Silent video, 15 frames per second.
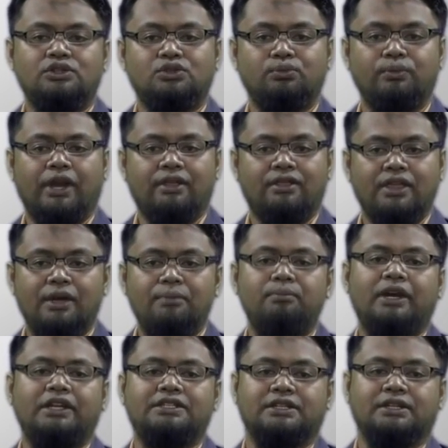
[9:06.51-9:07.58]
to make them
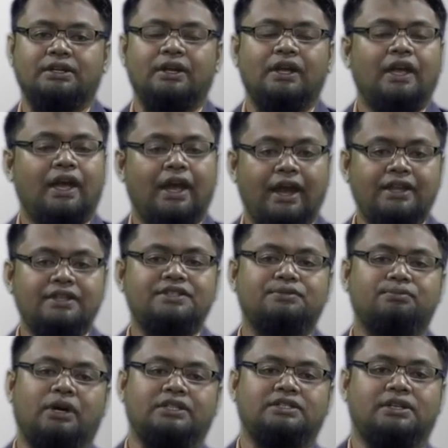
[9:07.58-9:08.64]
better and
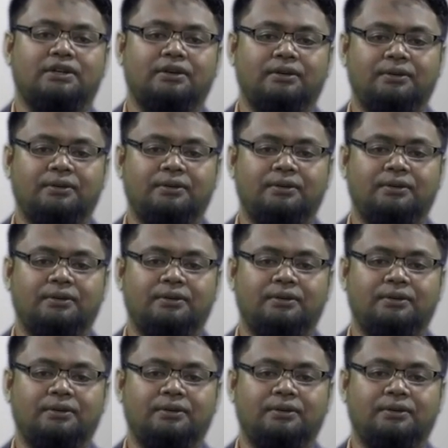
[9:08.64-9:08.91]
smarter.